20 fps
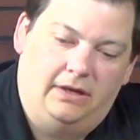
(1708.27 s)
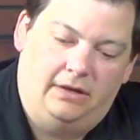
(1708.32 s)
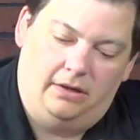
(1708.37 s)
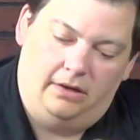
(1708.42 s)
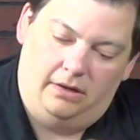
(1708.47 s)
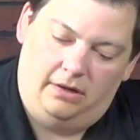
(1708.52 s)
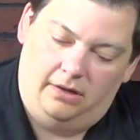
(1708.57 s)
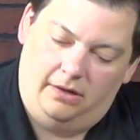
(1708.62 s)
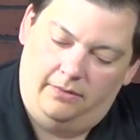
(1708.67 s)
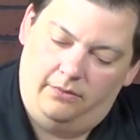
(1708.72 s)

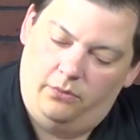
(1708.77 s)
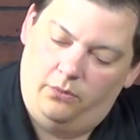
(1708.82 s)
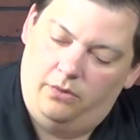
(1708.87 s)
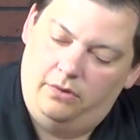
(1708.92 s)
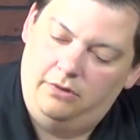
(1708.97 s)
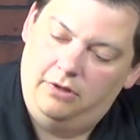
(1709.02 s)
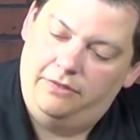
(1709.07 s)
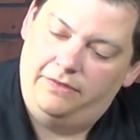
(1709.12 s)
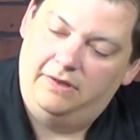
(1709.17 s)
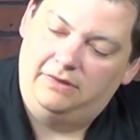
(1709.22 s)
One
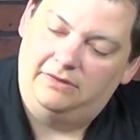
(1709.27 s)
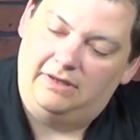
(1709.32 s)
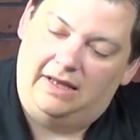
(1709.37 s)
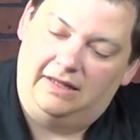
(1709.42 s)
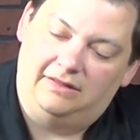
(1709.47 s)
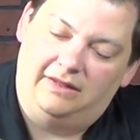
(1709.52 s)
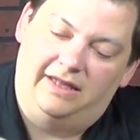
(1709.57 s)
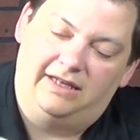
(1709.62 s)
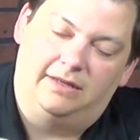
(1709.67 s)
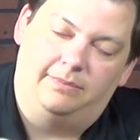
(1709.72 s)
of the things I
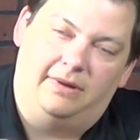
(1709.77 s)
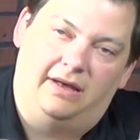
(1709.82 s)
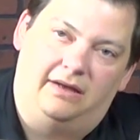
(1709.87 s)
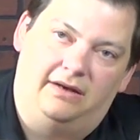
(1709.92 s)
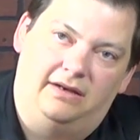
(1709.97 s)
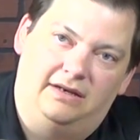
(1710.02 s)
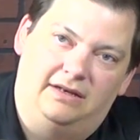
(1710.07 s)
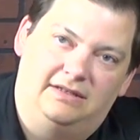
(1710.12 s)
like about it,